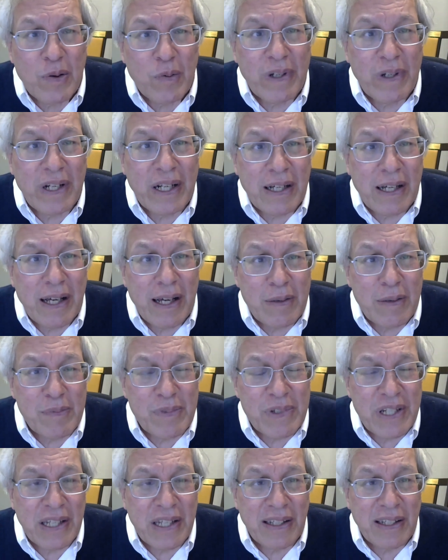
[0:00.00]
When it
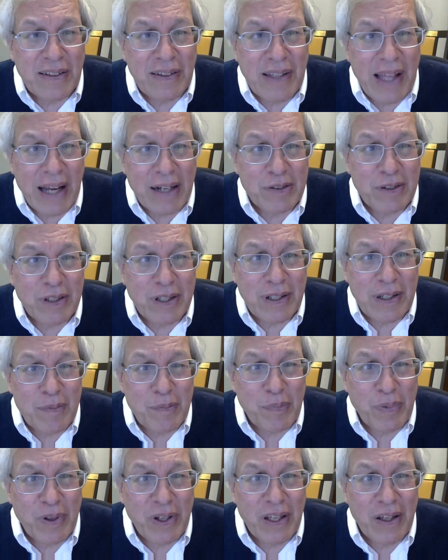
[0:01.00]
comes to the electric
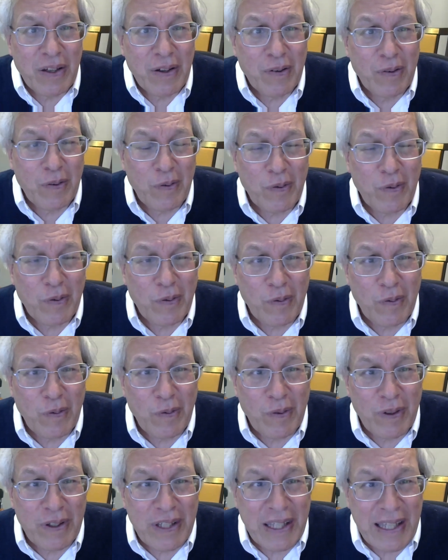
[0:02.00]
company
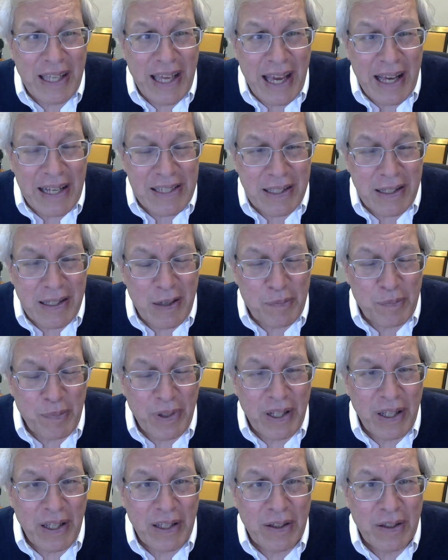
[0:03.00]
or the gas
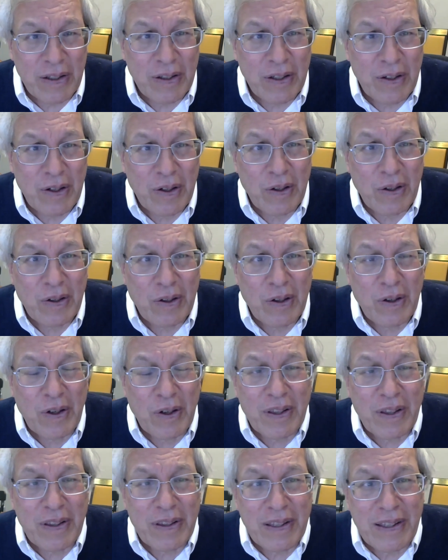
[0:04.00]
company,
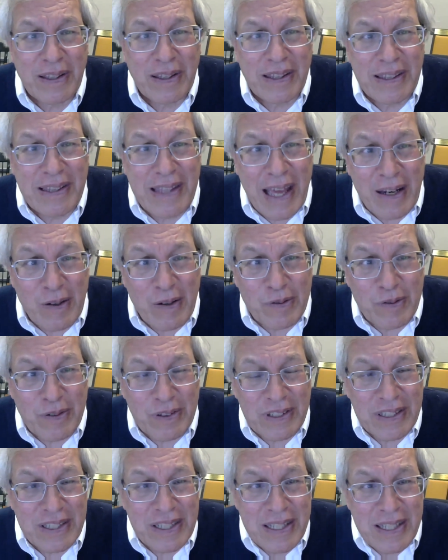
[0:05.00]
they don't
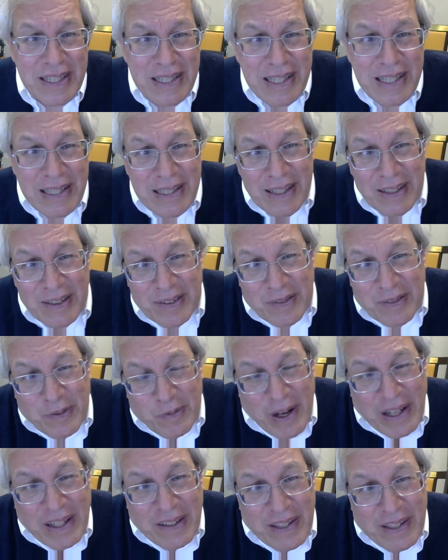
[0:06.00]

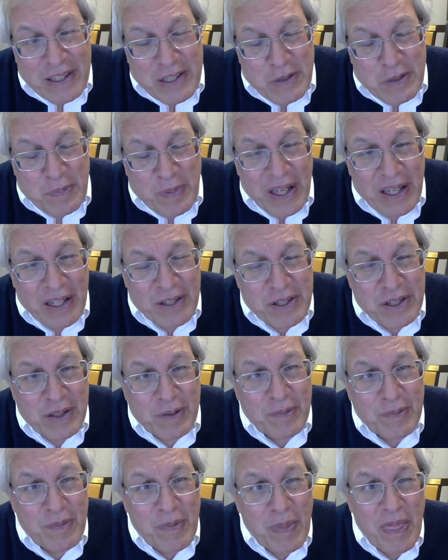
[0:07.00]
regulate speech.
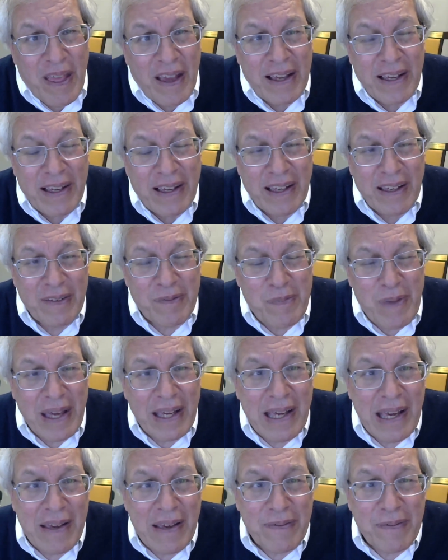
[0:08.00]
If
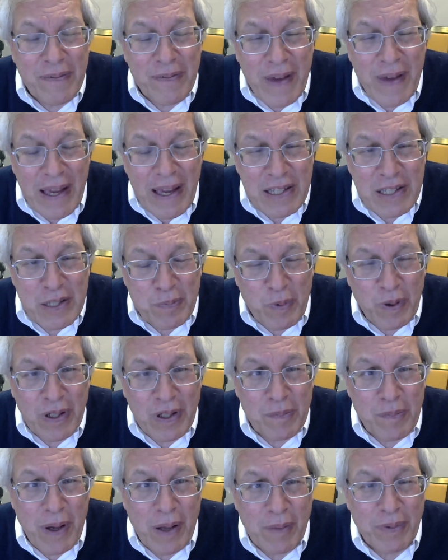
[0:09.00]
making
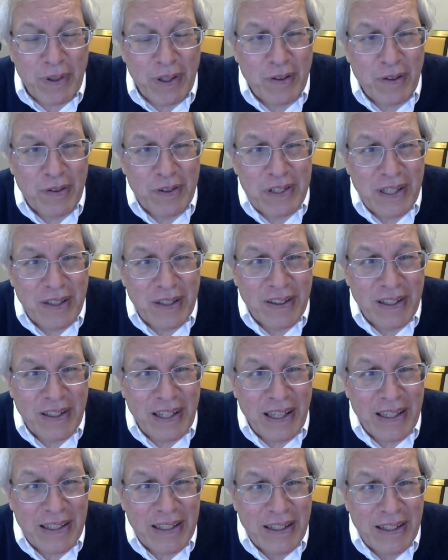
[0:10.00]
Facebook a public
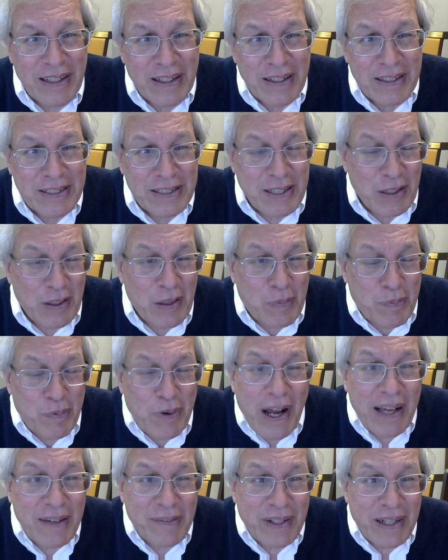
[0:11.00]
utility, still a
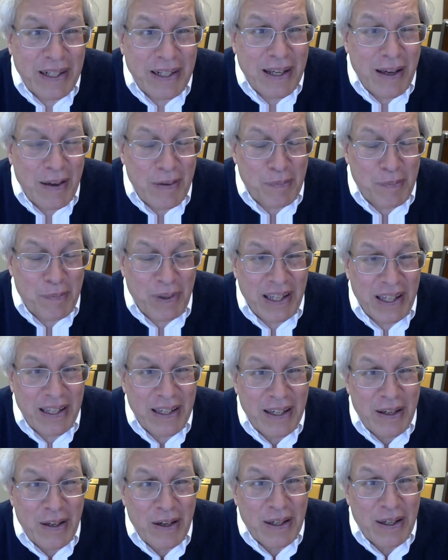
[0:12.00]
private company,
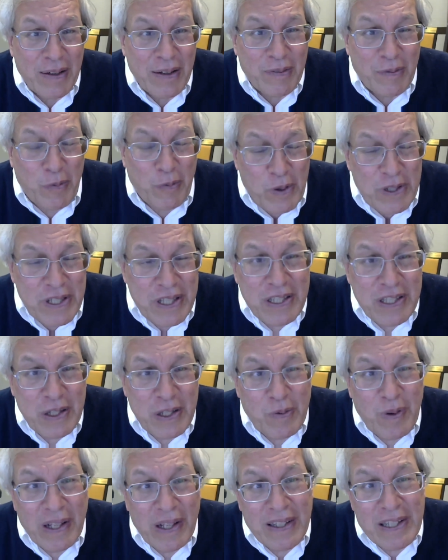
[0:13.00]
forces it
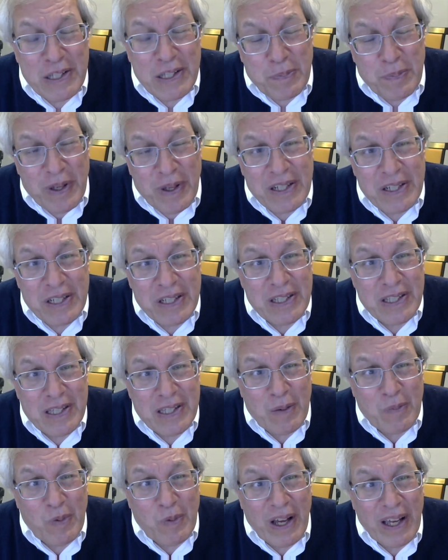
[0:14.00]
to regulate speech in
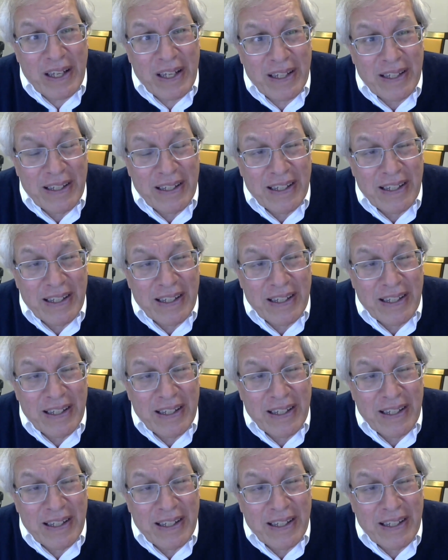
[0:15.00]
some way,